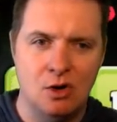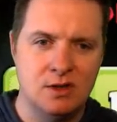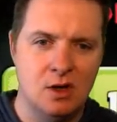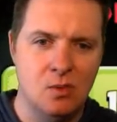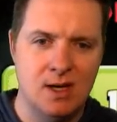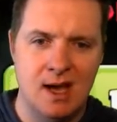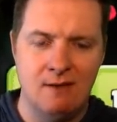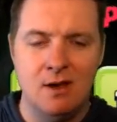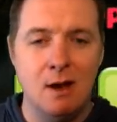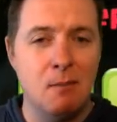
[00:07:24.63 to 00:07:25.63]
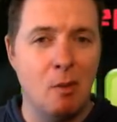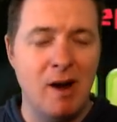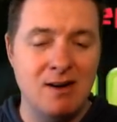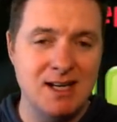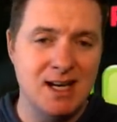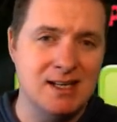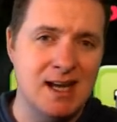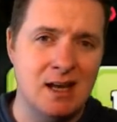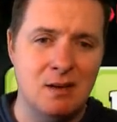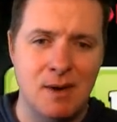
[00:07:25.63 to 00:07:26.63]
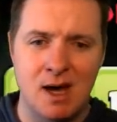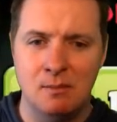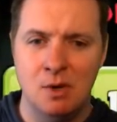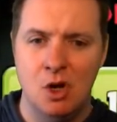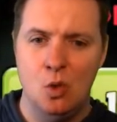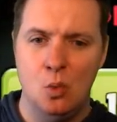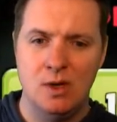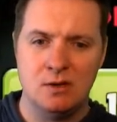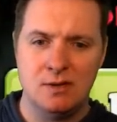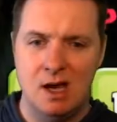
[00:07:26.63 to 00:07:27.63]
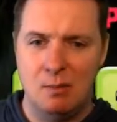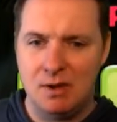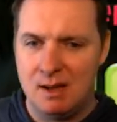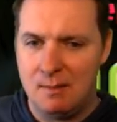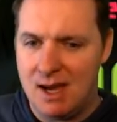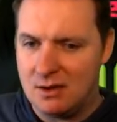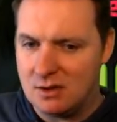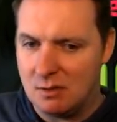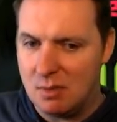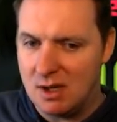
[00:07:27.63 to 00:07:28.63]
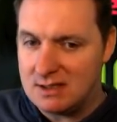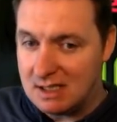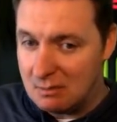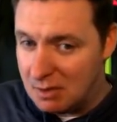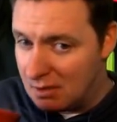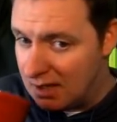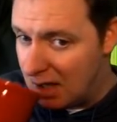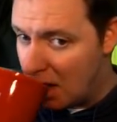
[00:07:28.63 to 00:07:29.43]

So we have the Barbarian King down the bottom, wizards helping them out. It's going to punch the ability.